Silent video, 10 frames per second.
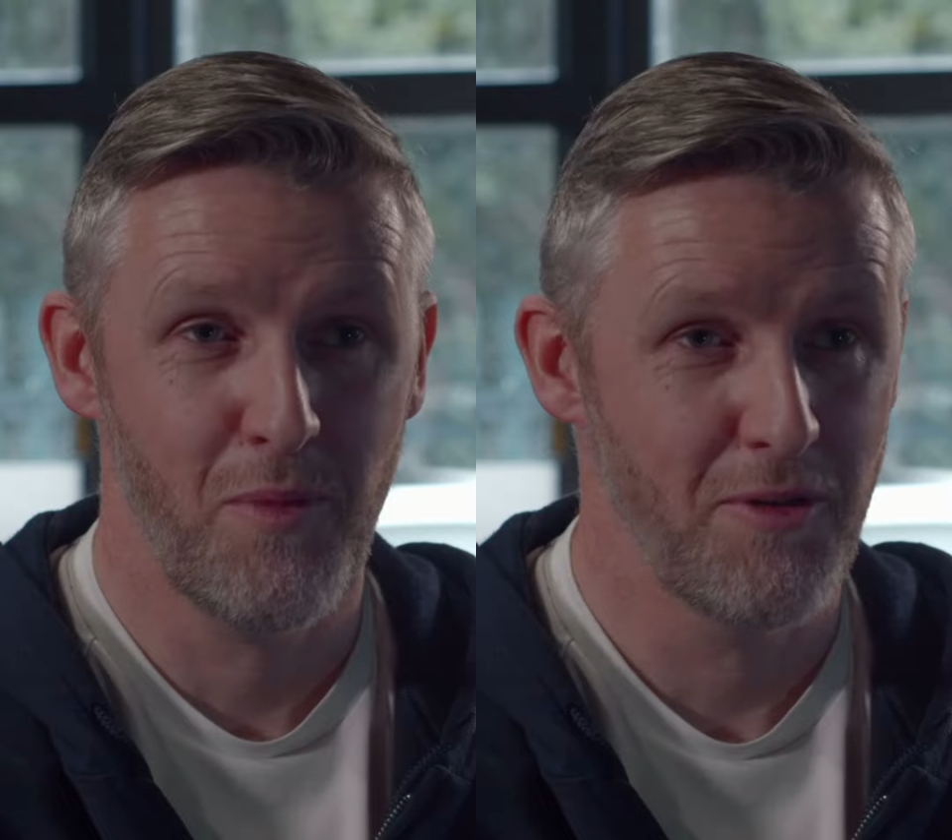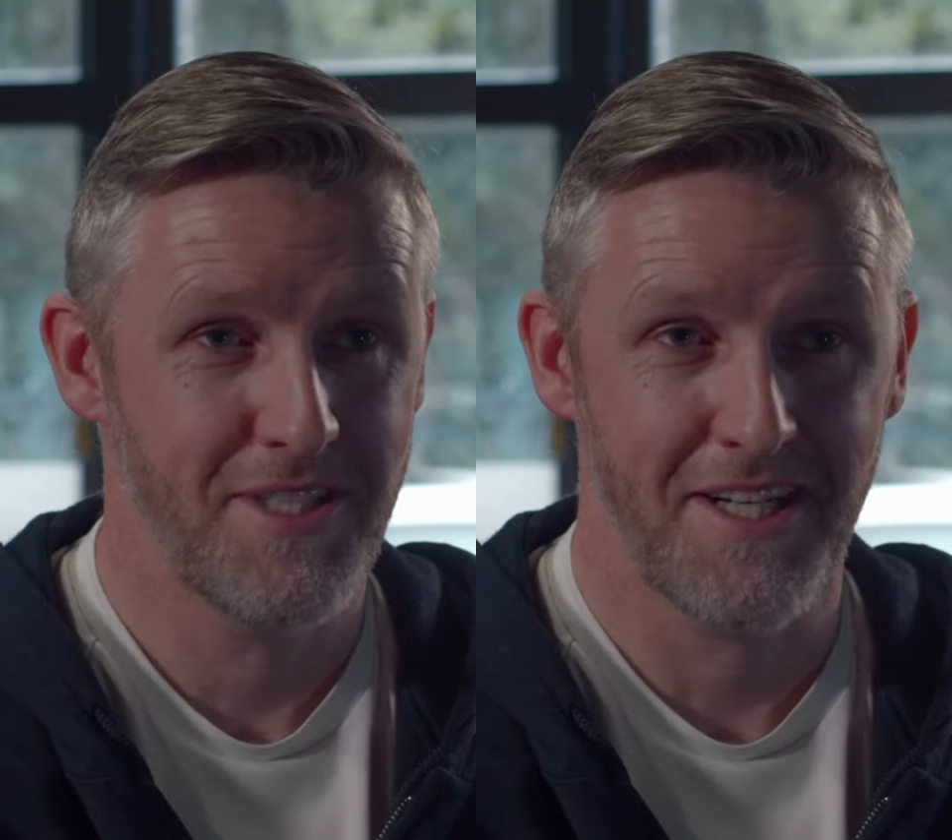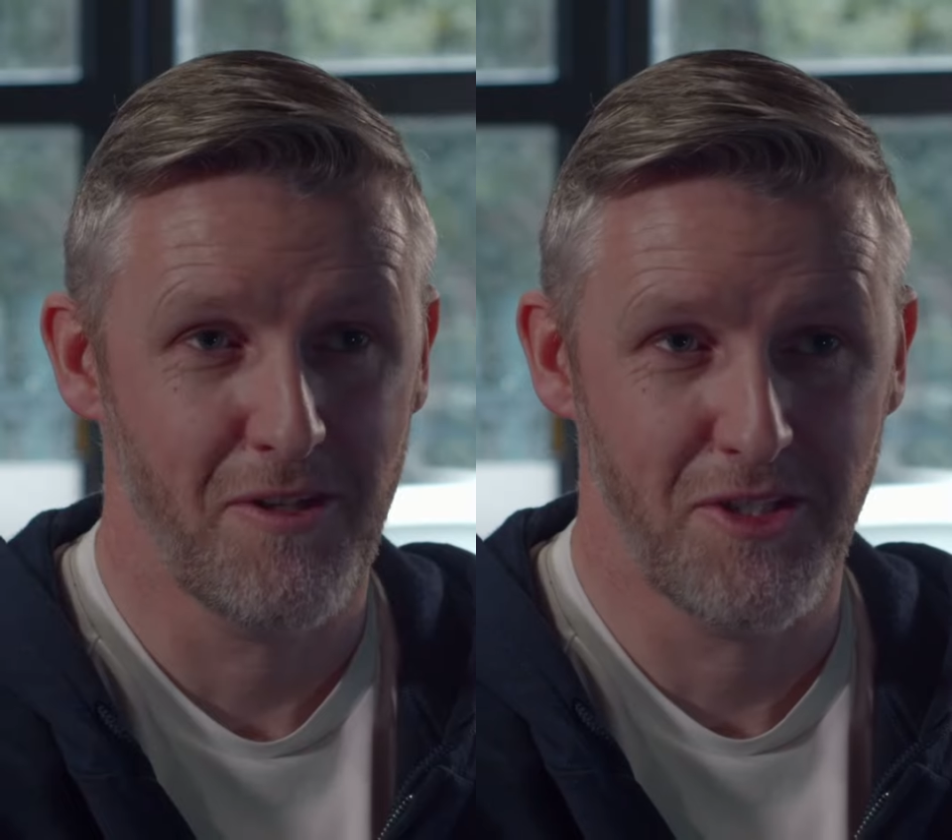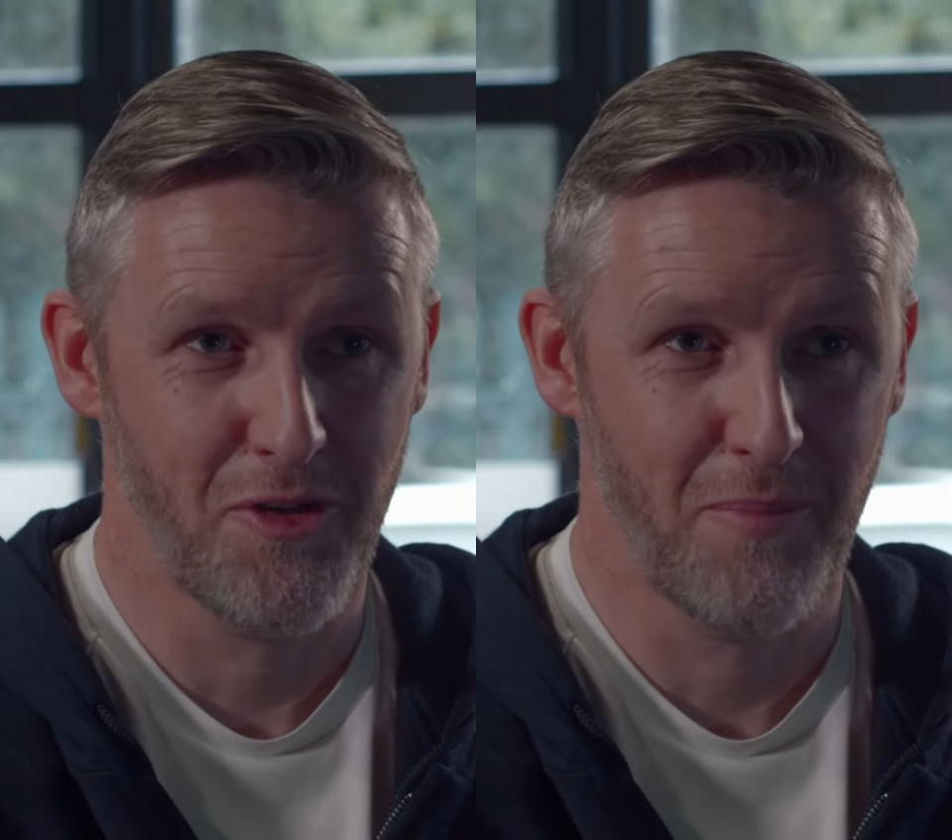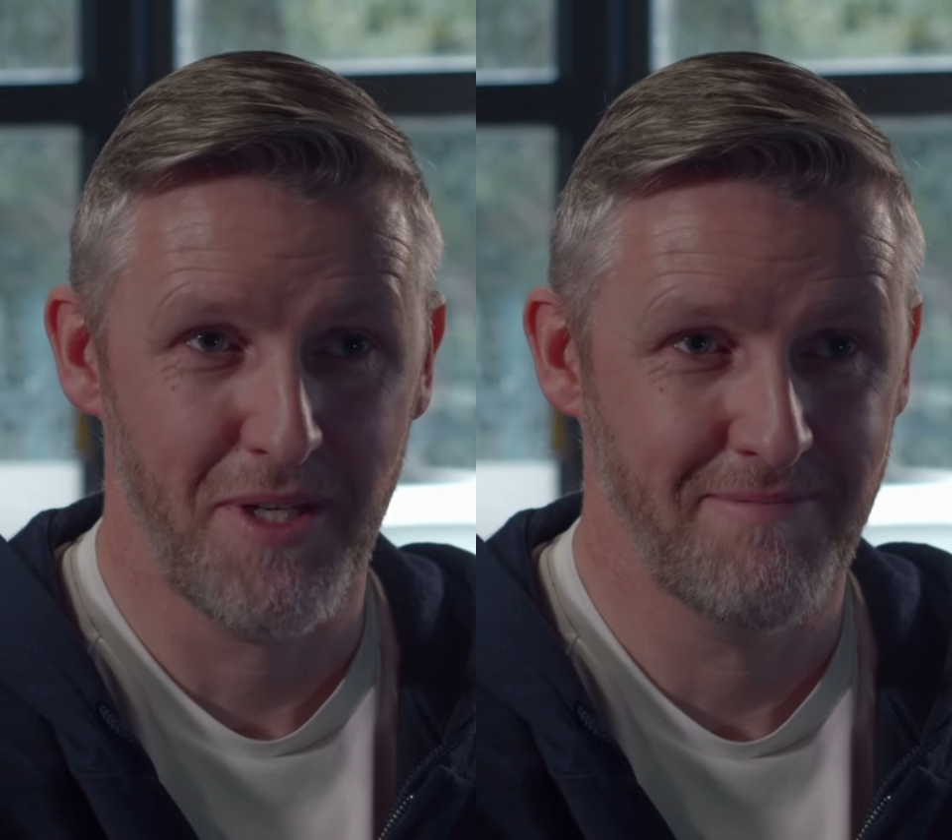we were a
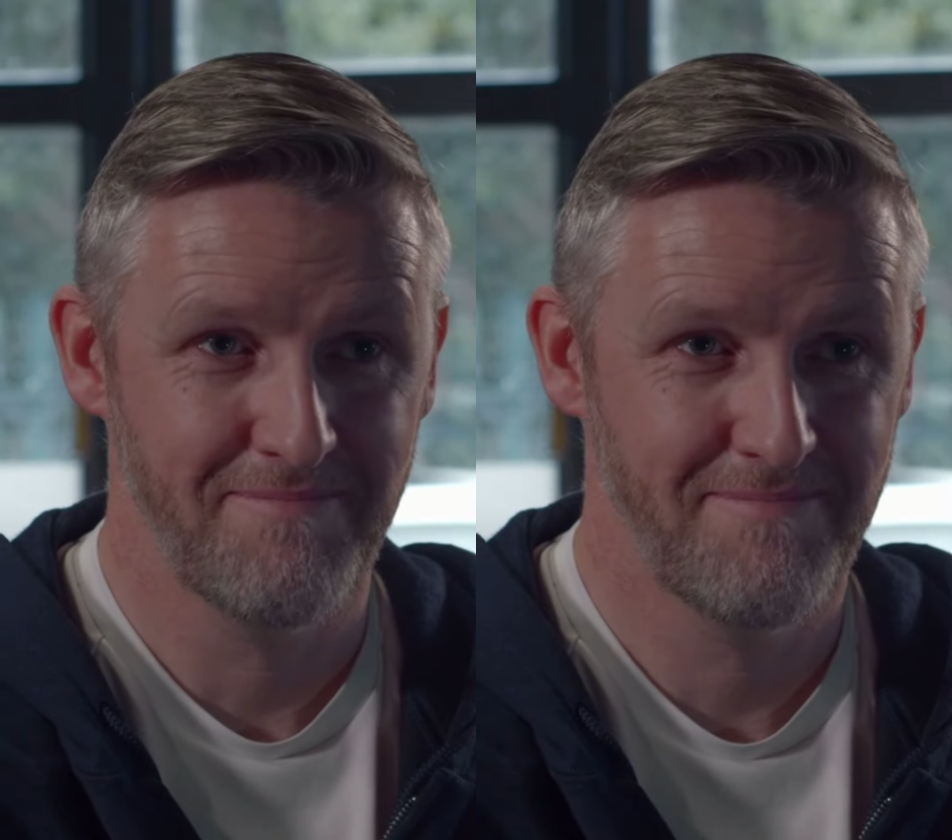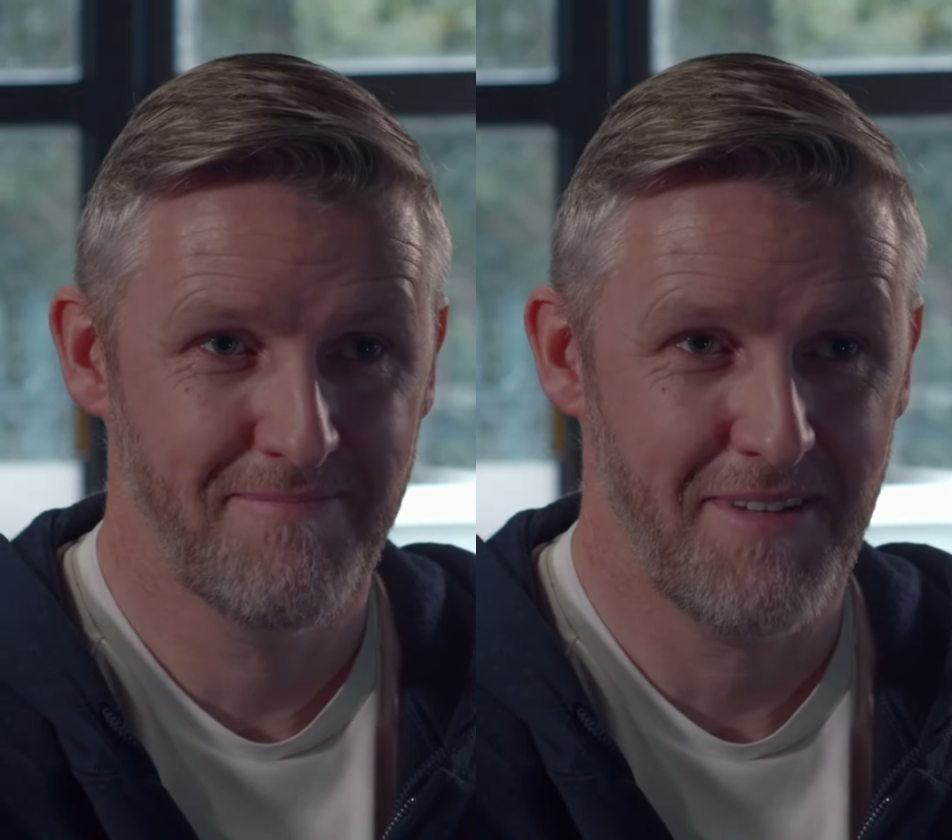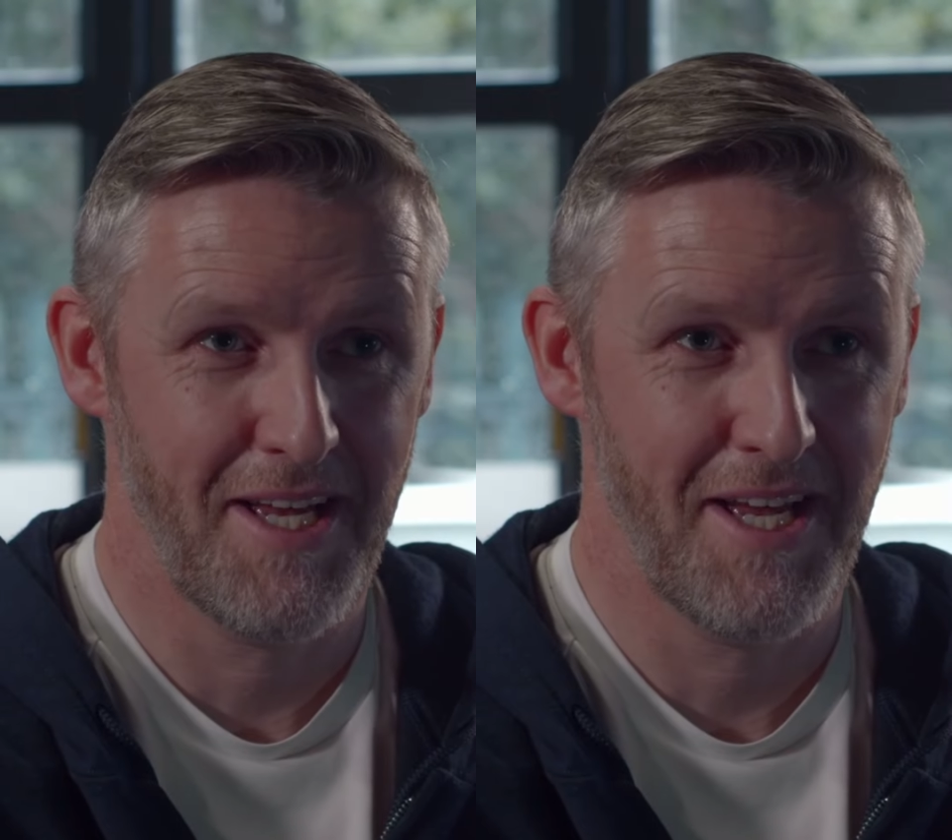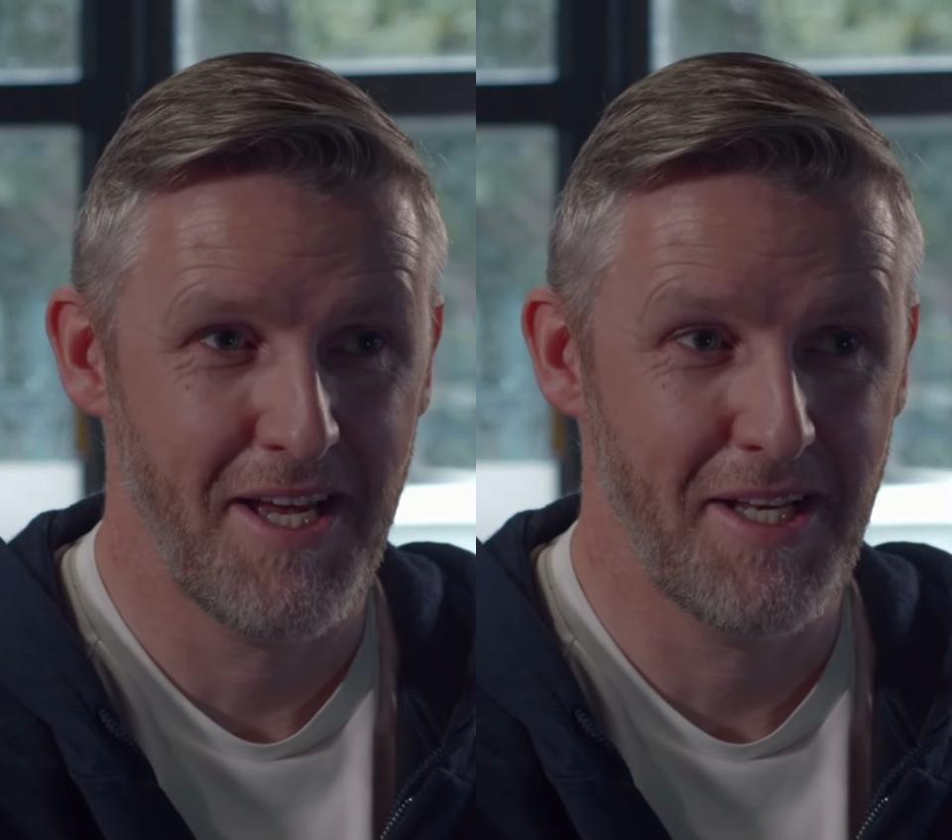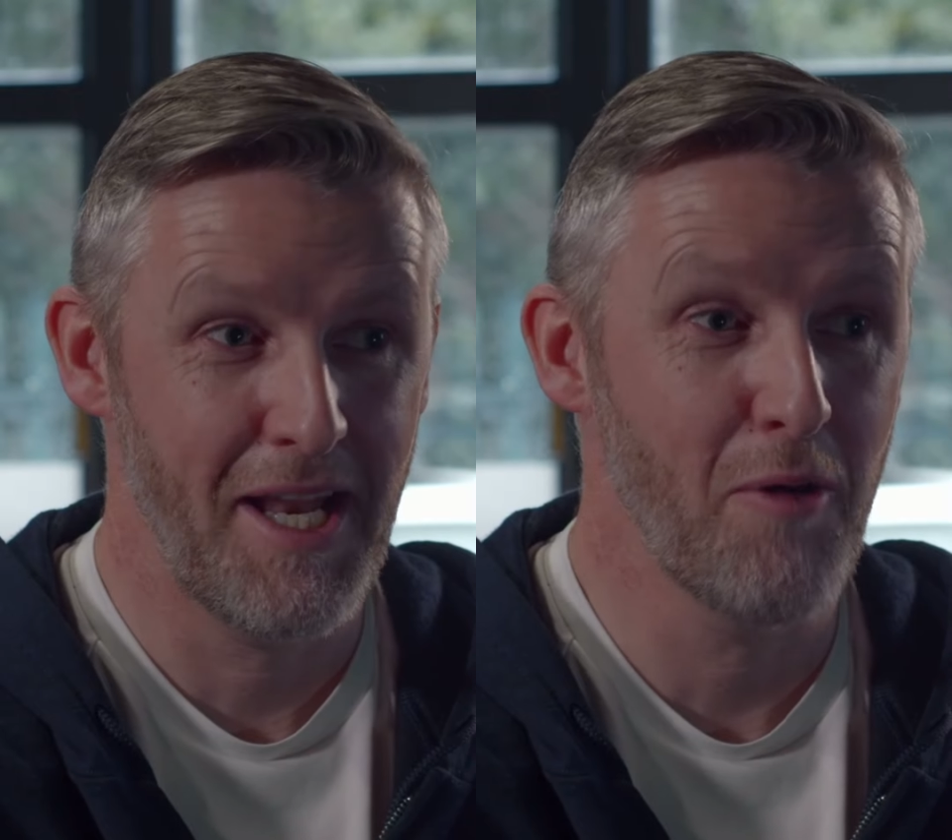technology company.
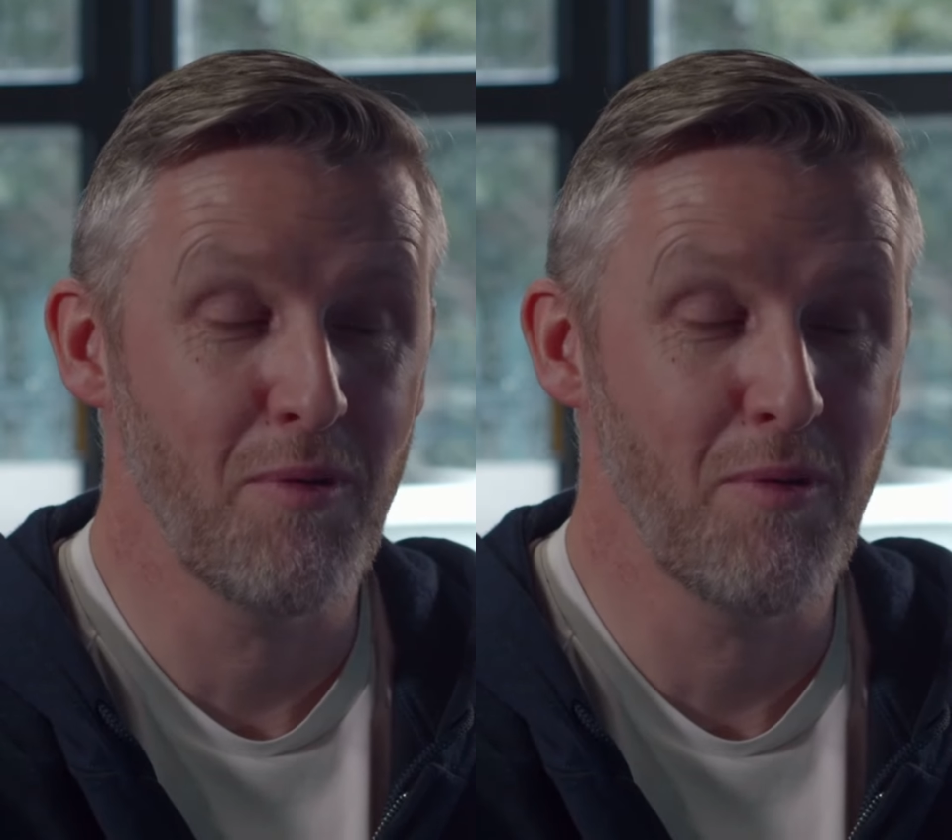Now